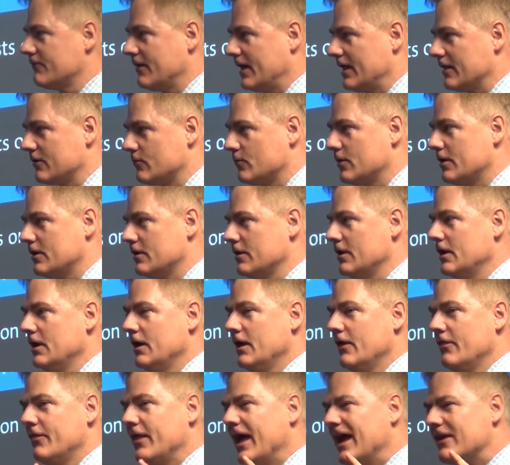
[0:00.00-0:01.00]
valid will.
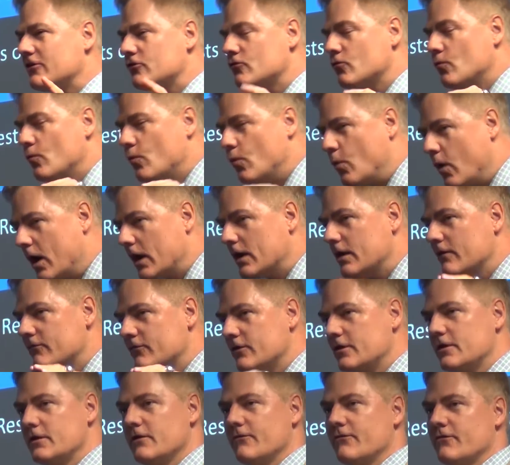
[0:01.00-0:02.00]
That's one of
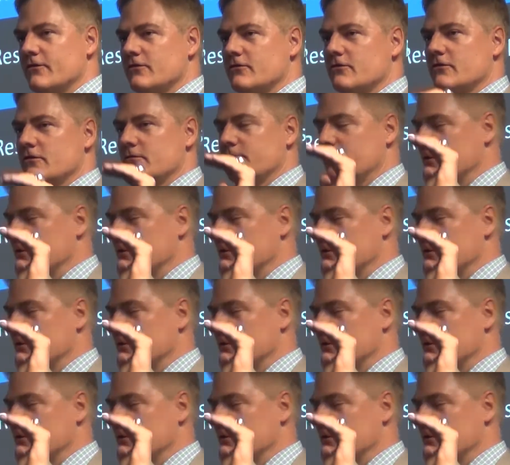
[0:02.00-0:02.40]
the differences